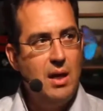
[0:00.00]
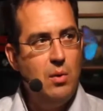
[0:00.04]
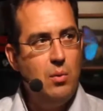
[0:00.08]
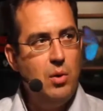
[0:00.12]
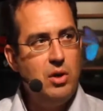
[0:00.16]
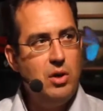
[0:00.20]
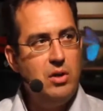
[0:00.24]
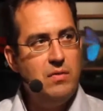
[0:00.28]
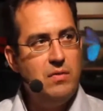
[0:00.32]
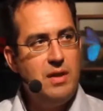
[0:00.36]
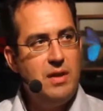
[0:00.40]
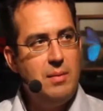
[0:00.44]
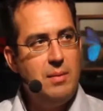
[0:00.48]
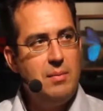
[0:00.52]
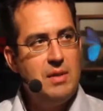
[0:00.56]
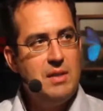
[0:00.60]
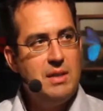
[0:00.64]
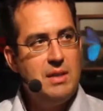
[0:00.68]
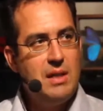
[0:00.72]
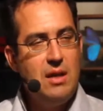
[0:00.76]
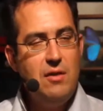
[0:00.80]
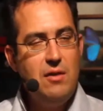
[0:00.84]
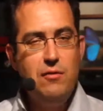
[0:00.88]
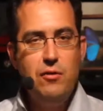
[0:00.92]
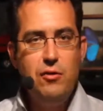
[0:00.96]
One of them
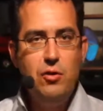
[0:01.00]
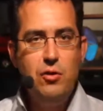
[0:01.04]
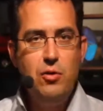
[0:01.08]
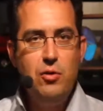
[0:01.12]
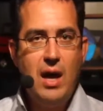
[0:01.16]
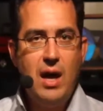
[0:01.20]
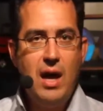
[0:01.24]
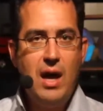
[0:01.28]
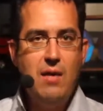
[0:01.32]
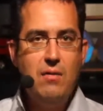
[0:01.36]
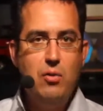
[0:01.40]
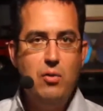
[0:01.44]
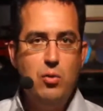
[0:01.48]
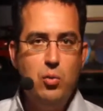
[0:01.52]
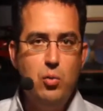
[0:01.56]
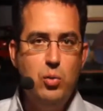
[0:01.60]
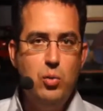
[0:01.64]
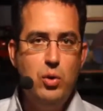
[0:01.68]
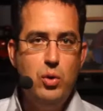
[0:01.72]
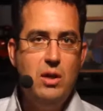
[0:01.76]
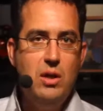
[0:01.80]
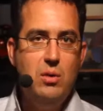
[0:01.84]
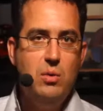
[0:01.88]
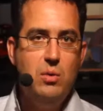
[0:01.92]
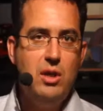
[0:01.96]
is if you have a
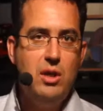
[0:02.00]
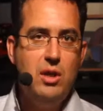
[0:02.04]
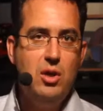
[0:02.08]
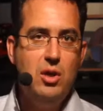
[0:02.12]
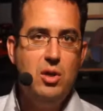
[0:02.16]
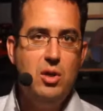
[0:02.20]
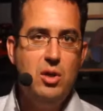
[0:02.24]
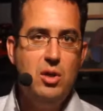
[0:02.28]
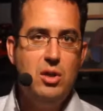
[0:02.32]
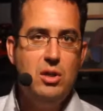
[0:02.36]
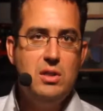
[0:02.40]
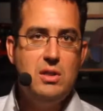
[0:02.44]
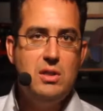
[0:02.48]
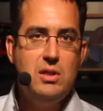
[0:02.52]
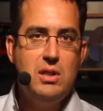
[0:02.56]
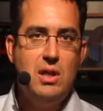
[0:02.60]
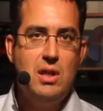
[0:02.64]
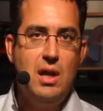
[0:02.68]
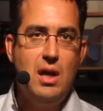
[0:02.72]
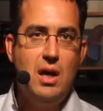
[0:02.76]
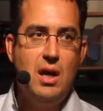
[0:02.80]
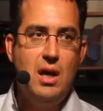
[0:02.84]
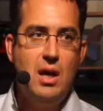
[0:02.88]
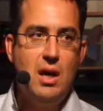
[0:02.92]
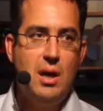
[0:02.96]
really, really good
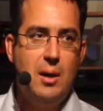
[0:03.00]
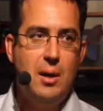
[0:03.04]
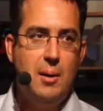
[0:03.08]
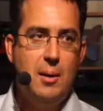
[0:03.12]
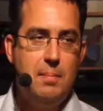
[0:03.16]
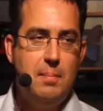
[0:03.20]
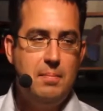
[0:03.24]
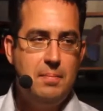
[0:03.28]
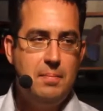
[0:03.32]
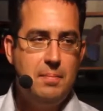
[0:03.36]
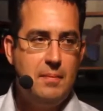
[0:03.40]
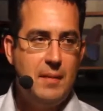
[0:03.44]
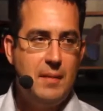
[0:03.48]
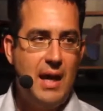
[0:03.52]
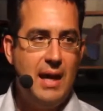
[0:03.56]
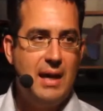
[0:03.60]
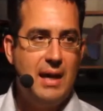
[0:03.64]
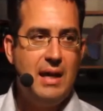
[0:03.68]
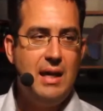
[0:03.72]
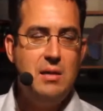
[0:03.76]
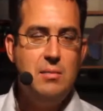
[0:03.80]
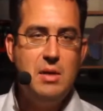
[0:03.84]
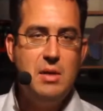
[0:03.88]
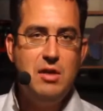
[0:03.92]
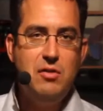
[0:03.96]

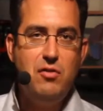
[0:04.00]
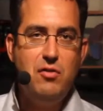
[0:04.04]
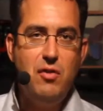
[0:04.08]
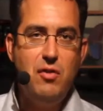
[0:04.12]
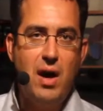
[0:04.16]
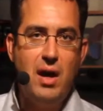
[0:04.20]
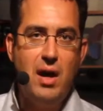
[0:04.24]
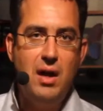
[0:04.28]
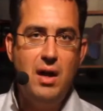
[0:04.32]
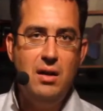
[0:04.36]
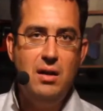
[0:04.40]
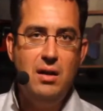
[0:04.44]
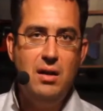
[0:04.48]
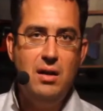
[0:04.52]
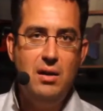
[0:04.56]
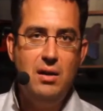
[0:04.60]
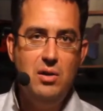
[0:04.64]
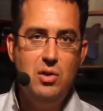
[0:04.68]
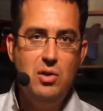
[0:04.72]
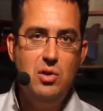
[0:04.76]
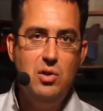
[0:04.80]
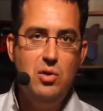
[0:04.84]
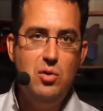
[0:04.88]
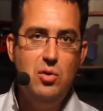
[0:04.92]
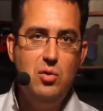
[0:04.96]
academic file,
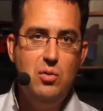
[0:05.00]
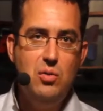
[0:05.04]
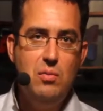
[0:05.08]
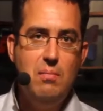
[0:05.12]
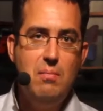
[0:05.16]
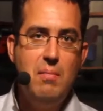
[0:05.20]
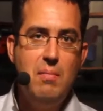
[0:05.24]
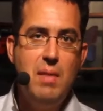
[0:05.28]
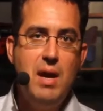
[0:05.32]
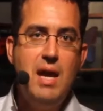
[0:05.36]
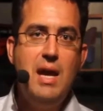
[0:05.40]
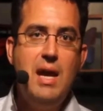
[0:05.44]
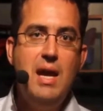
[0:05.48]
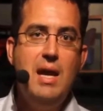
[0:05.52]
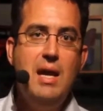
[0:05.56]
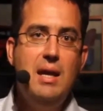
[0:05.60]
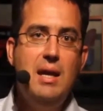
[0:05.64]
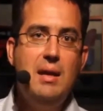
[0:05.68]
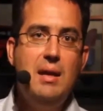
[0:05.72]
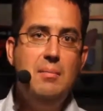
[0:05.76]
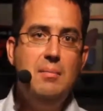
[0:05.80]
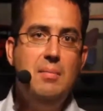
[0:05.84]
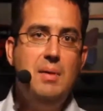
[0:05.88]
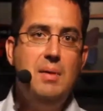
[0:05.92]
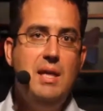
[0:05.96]
you
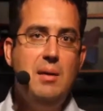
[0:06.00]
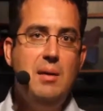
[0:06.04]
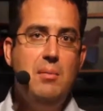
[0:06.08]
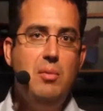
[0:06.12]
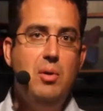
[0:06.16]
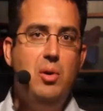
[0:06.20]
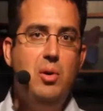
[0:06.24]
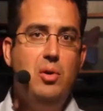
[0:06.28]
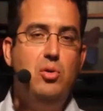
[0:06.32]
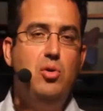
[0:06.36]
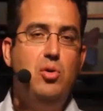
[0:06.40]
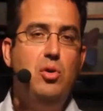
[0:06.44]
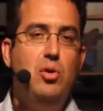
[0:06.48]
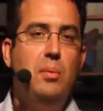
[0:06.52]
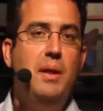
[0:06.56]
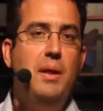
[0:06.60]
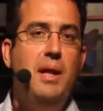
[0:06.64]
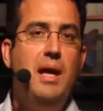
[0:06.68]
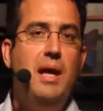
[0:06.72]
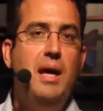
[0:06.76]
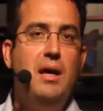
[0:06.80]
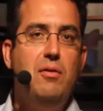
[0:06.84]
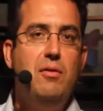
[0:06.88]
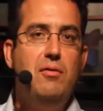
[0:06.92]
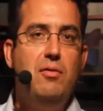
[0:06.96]
may be able to
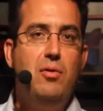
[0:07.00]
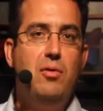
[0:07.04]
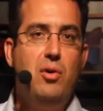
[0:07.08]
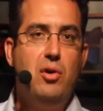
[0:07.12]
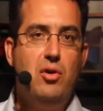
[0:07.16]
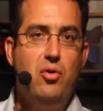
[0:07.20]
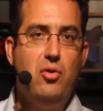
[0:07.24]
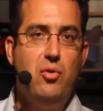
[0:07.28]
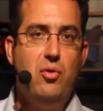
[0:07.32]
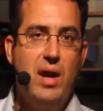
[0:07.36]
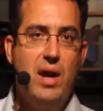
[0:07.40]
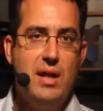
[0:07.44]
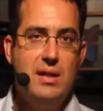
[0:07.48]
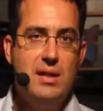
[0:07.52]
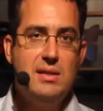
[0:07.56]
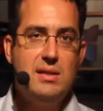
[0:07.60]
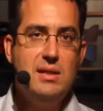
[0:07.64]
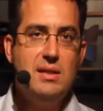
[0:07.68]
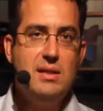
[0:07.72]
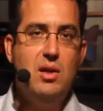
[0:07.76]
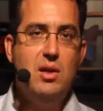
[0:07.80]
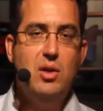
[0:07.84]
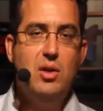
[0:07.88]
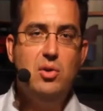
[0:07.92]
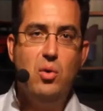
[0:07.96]
apply for
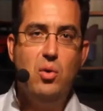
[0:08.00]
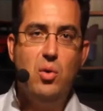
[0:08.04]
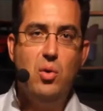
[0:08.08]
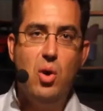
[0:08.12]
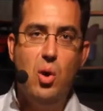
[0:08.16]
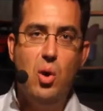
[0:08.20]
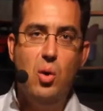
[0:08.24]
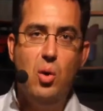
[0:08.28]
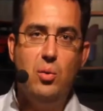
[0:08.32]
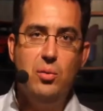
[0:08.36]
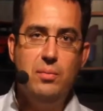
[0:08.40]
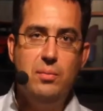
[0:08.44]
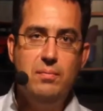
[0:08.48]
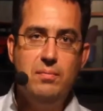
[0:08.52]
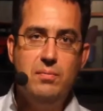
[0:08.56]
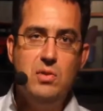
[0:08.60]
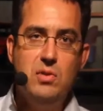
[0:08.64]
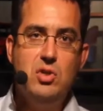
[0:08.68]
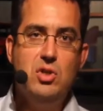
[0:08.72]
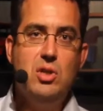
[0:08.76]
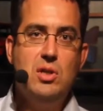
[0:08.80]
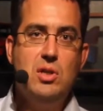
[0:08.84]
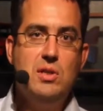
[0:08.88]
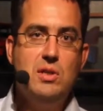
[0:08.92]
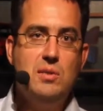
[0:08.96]
grants on your own,
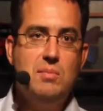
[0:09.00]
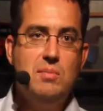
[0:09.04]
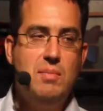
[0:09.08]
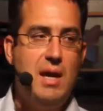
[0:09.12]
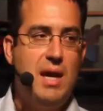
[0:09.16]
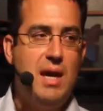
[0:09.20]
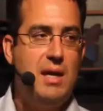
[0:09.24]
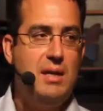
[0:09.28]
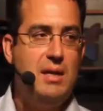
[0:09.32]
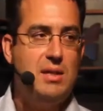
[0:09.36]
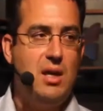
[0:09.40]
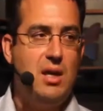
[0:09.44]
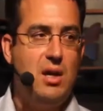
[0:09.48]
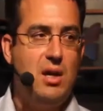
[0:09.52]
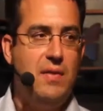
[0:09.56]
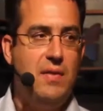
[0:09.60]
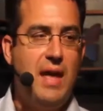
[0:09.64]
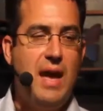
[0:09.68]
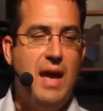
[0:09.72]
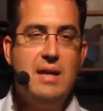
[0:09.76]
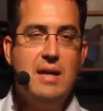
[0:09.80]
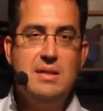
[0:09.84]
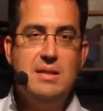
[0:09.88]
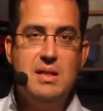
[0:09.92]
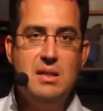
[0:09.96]
just based on
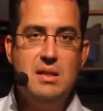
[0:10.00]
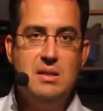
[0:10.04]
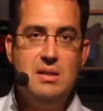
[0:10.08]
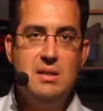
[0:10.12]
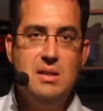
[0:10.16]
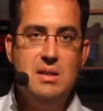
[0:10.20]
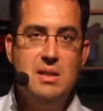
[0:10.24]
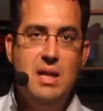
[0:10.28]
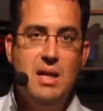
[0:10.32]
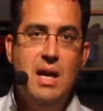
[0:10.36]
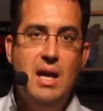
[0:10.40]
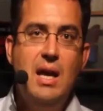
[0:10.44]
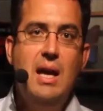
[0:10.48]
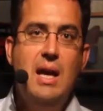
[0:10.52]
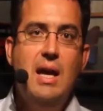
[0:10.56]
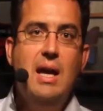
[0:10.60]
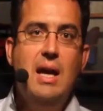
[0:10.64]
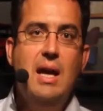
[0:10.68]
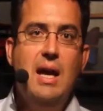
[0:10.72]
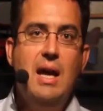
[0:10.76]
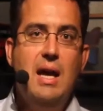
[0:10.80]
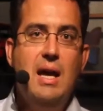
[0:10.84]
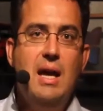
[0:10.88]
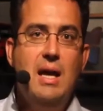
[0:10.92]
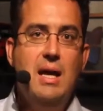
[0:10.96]
excellence.
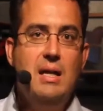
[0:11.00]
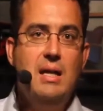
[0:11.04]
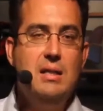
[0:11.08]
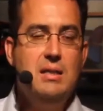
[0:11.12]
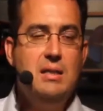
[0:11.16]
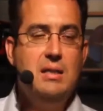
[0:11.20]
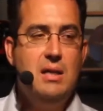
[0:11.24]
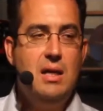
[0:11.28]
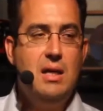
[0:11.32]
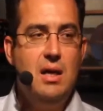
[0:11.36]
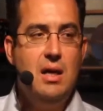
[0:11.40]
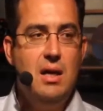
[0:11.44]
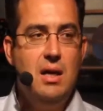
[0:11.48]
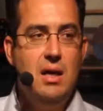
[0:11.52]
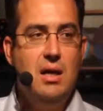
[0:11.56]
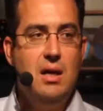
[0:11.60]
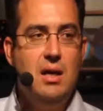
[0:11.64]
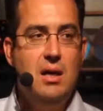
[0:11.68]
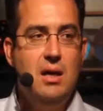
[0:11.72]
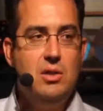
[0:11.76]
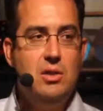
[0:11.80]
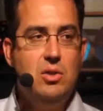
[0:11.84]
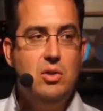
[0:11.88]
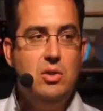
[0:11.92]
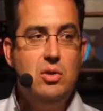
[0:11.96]
And
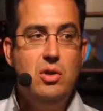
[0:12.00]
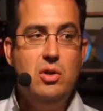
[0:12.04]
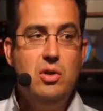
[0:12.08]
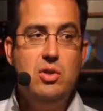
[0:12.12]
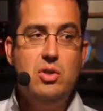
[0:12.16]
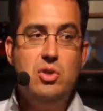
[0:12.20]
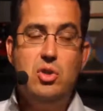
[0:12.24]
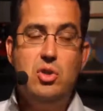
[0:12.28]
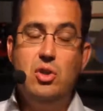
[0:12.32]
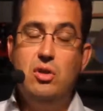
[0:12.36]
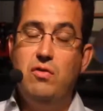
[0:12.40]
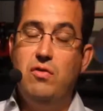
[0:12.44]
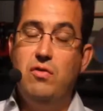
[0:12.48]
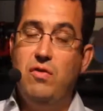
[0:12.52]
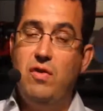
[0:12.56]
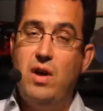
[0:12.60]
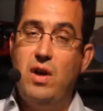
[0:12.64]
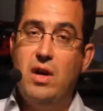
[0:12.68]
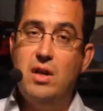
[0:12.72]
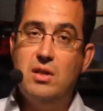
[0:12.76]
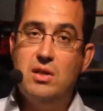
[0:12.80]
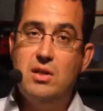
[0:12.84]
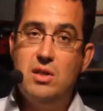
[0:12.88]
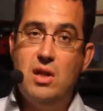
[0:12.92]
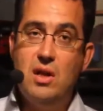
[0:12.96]
so there is good
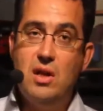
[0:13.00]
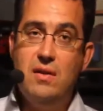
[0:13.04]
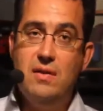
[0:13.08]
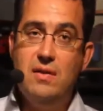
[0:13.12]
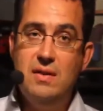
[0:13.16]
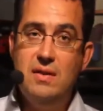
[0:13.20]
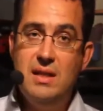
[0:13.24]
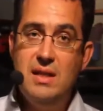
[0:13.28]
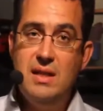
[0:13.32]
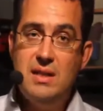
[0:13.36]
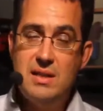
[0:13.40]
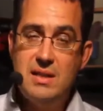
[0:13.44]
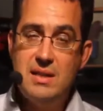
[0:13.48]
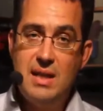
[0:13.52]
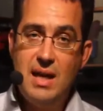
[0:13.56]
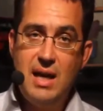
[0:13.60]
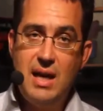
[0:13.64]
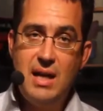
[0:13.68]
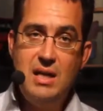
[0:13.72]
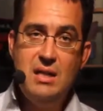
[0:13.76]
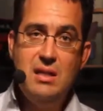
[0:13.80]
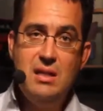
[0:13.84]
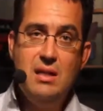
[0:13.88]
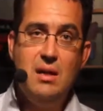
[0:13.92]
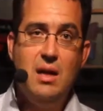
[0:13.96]
funds on this
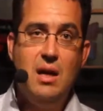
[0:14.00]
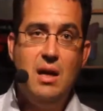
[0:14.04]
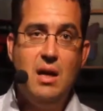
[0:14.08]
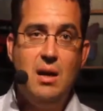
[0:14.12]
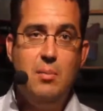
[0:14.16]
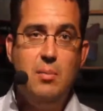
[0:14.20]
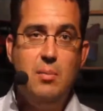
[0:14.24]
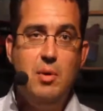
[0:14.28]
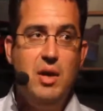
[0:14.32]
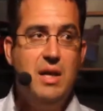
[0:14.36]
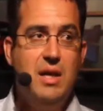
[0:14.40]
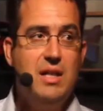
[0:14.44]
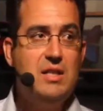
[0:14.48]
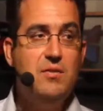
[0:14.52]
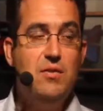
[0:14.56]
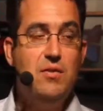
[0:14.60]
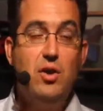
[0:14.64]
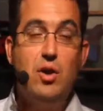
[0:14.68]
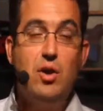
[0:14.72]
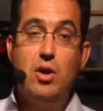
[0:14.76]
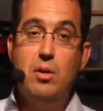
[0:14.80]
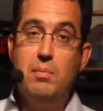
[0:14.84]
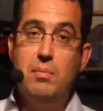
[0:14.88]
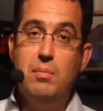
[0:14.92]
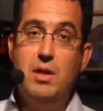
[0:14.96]
side, but it's
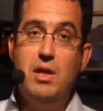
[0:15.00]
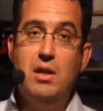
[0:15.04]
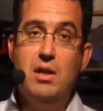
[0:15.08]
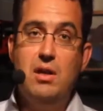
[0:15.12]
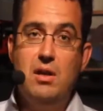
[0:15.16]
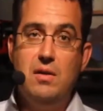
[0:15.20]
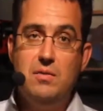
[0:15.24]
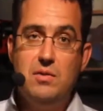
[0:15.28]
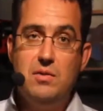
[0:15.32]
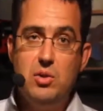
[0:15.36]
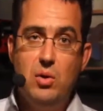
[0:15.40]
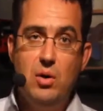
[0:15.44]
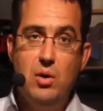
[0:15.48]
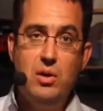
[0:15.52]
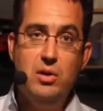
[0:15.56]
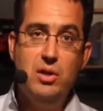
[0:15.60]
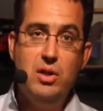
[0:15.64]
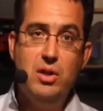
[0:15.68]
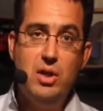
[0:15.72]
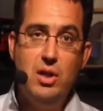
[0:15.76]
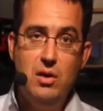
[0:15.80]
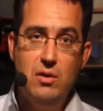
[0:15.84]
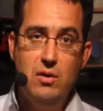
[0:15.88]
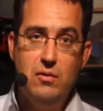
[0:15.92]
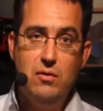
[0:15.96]
very competitive. So
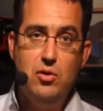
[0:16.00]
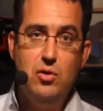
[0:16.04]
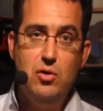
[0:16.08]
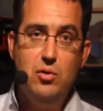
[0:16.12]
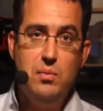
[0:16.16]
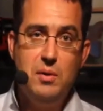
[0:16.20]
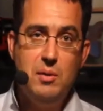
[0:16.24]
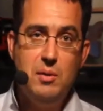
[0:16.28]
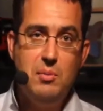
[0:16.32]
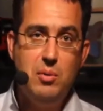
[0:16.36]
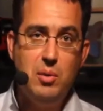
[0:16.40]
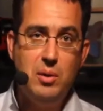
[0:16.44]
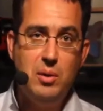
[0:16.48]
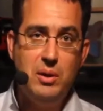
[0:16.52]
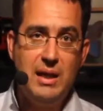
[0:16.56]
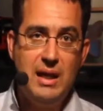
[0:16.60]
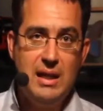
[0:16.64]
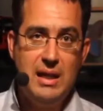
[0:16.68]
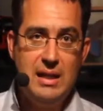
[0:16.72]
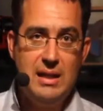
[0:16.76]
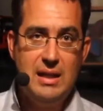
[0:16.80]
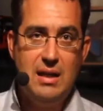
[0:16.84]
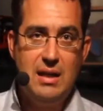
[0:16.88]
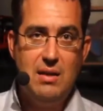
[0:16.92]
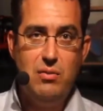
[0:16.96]
only a few people
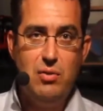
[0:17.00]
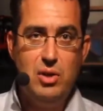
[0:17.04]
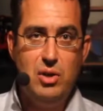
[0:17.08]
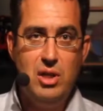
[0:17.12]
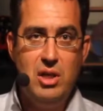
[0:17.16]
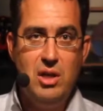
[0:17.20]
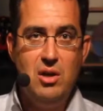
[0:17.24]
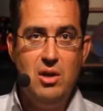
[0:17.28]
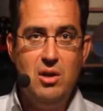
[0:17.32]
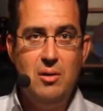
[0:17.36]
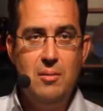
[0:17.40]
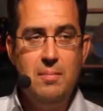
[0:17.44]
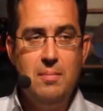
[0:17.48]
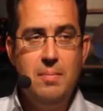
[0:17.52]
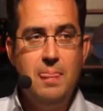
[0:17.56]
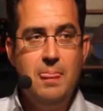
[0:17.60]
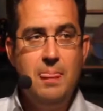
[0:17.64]
get it every year.